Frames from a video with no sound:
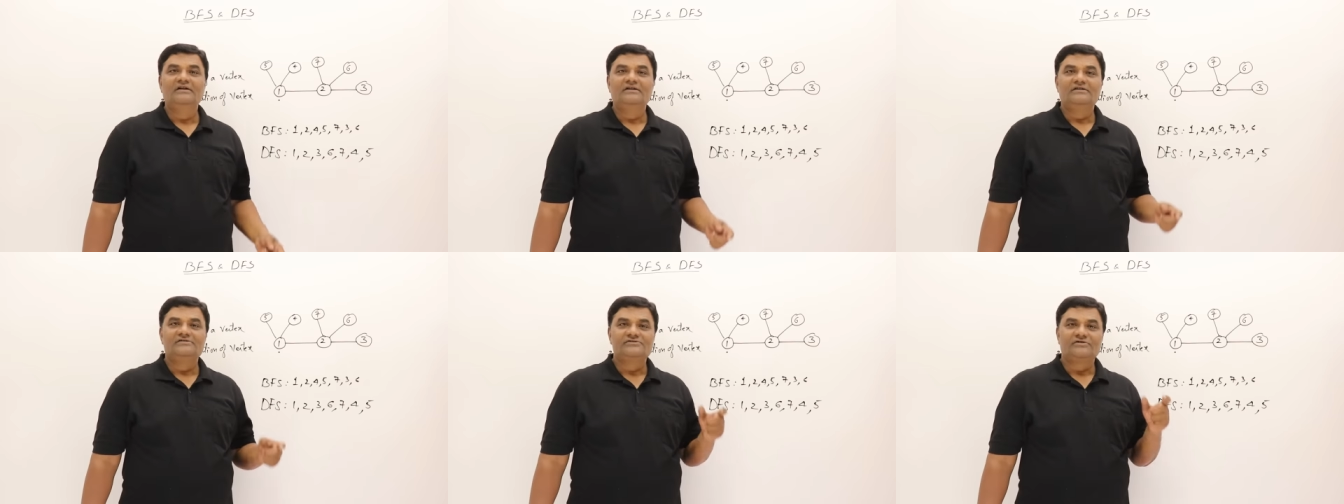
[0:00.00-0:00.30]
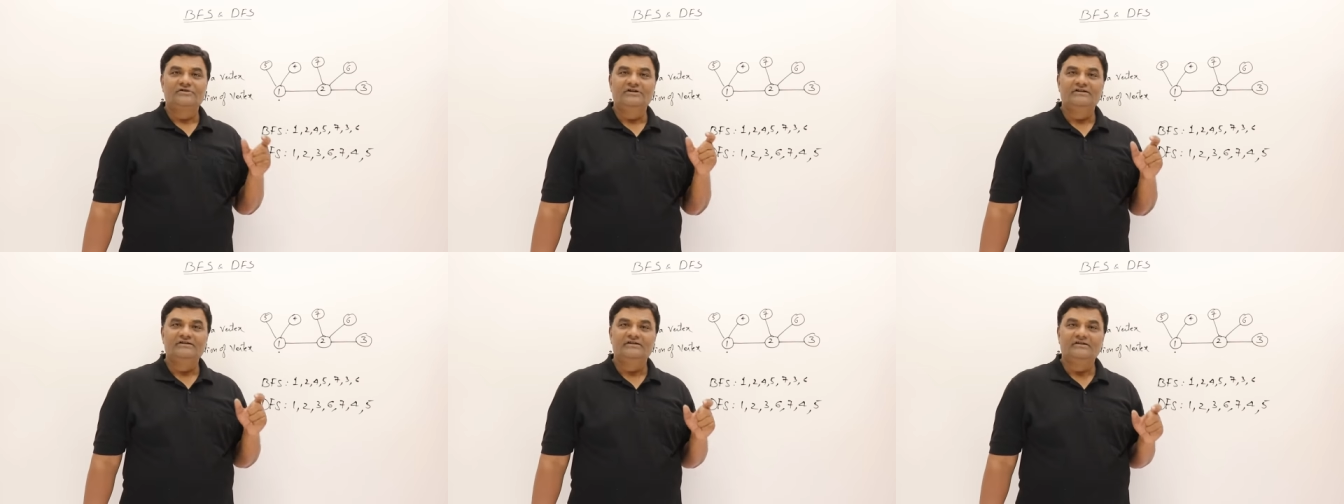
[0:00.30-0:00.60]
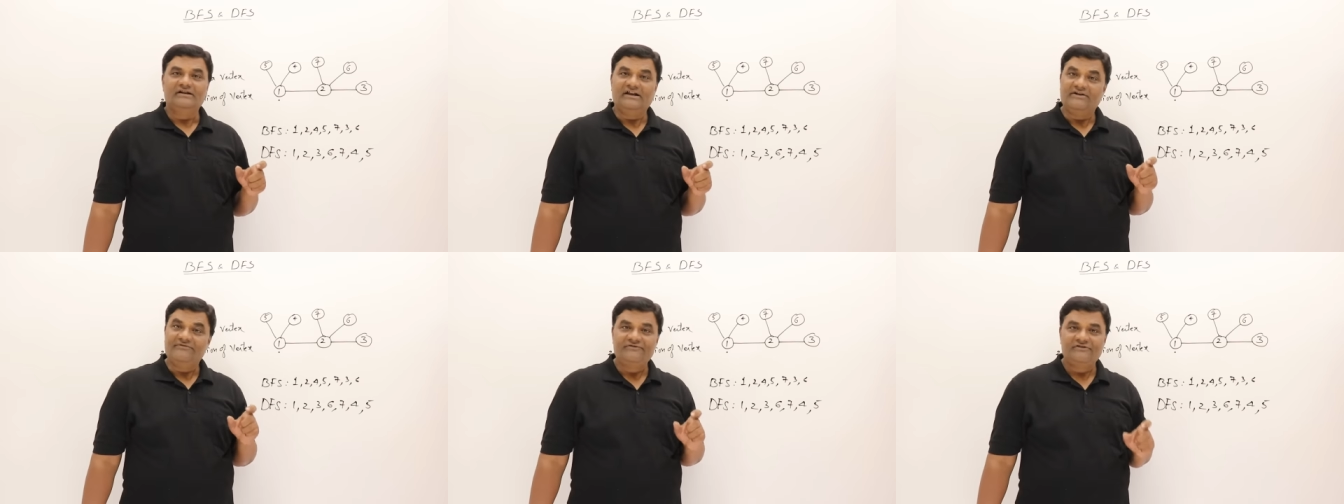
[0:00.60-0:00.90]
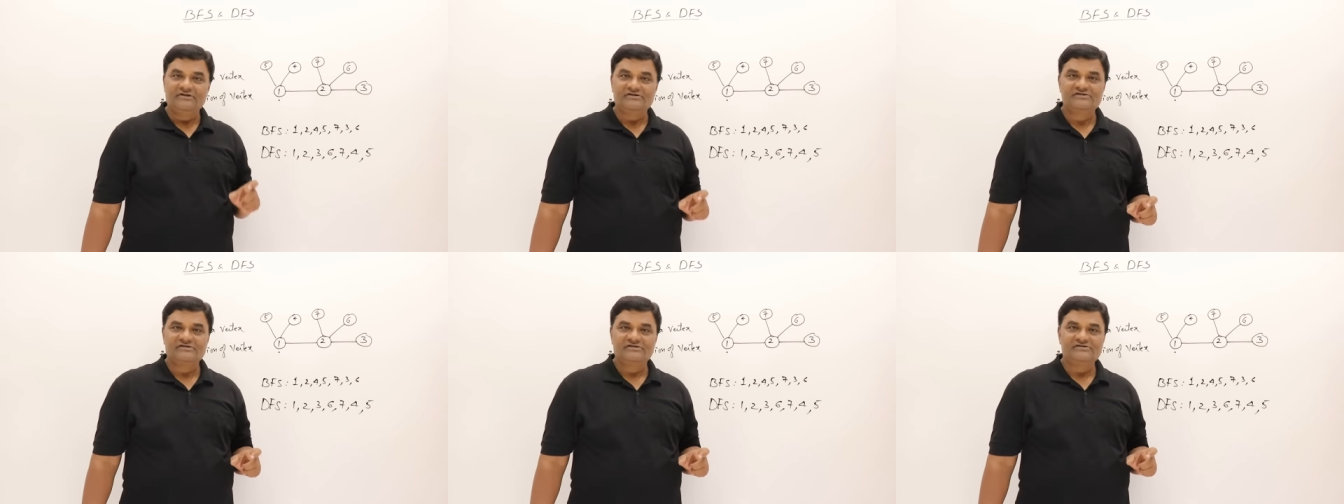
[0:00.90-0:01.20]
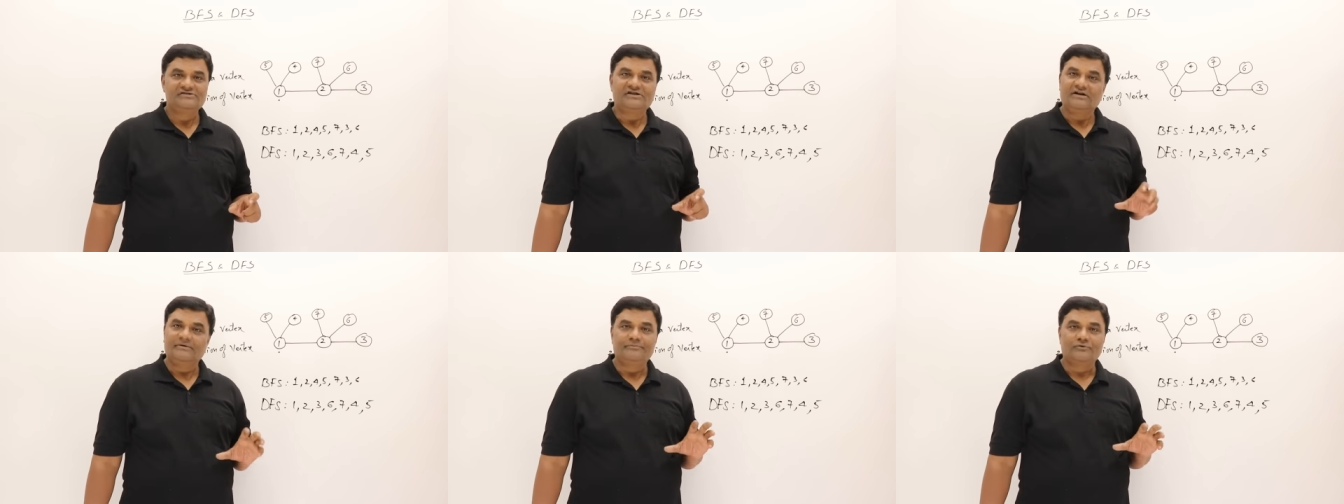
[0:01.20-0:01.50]
So in depth first
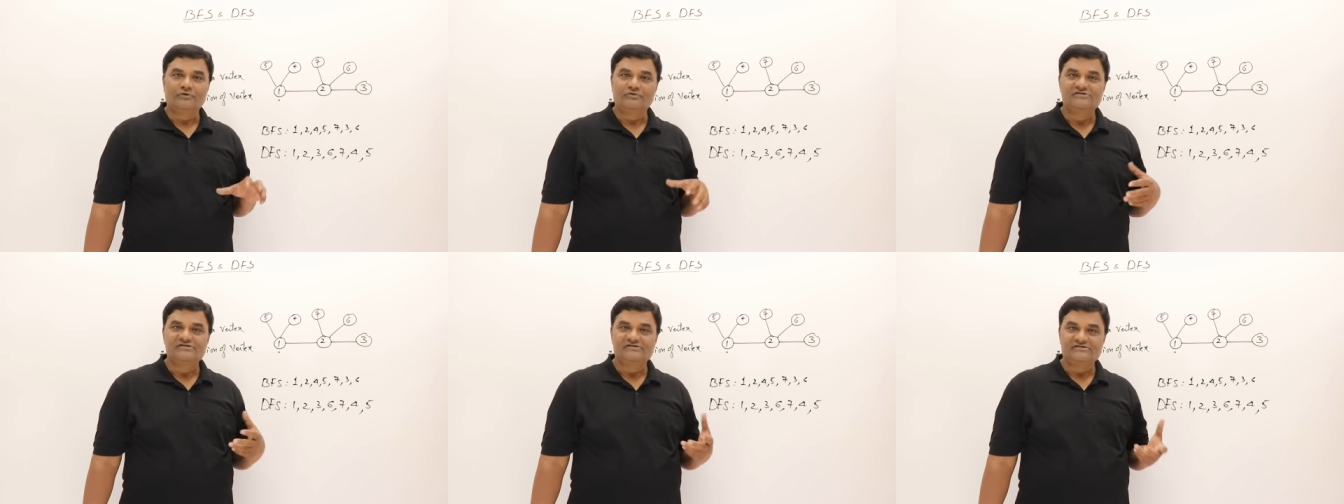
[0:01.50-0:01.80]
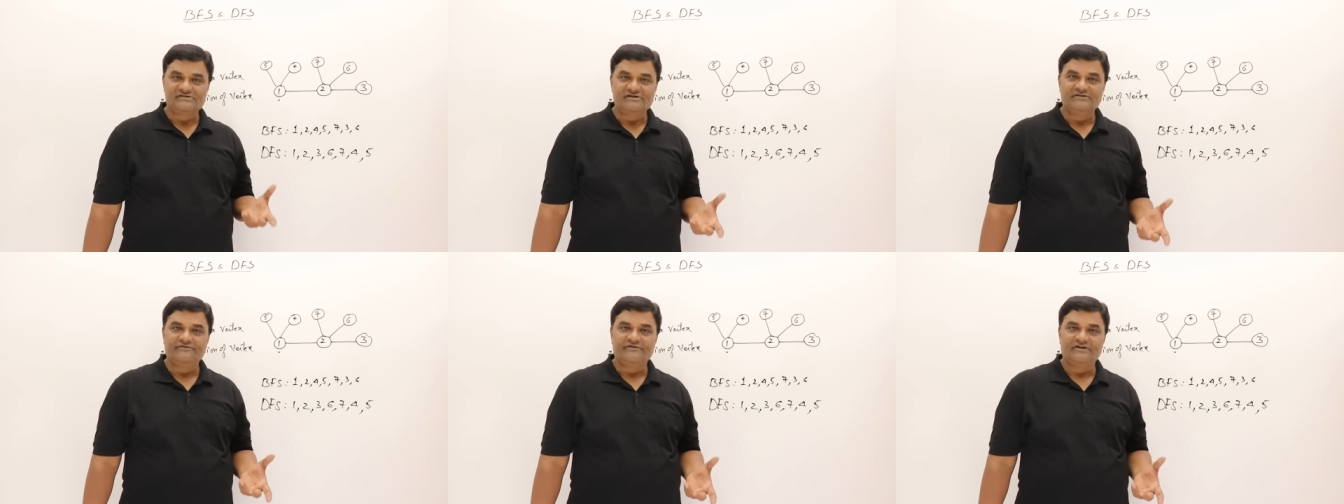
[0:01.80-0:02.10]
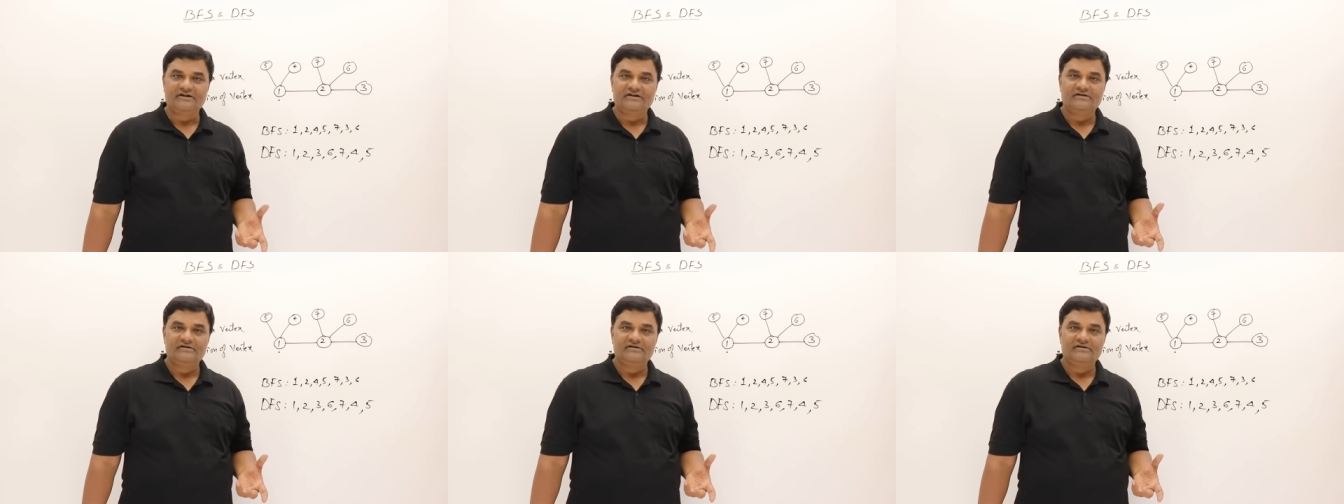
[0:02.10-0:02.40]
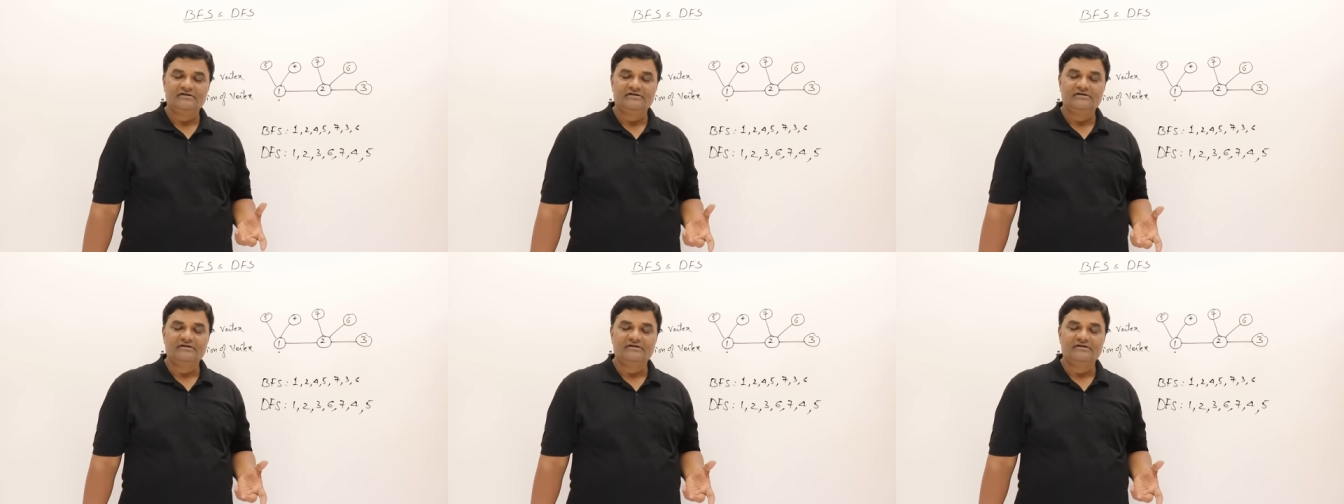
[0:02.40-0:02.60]
search approach is different